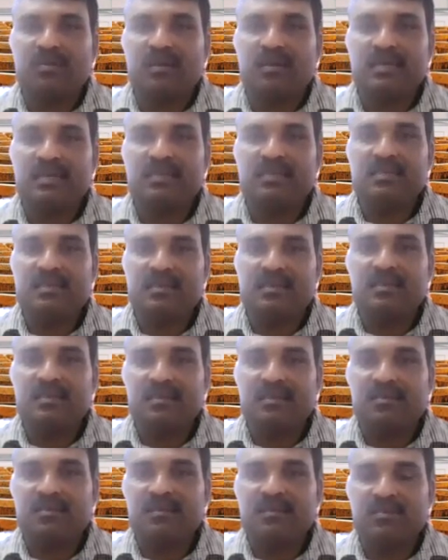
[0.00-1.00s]
Right?
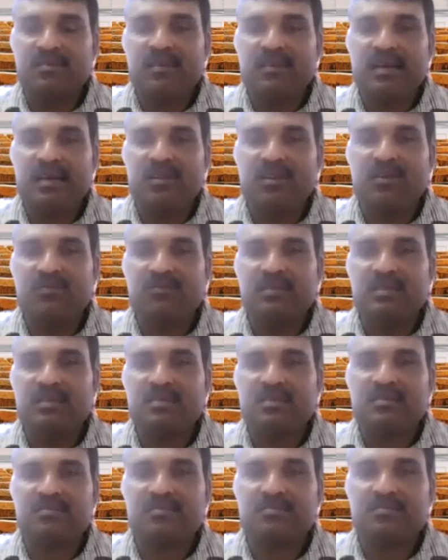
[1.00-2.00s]
What's the value of this?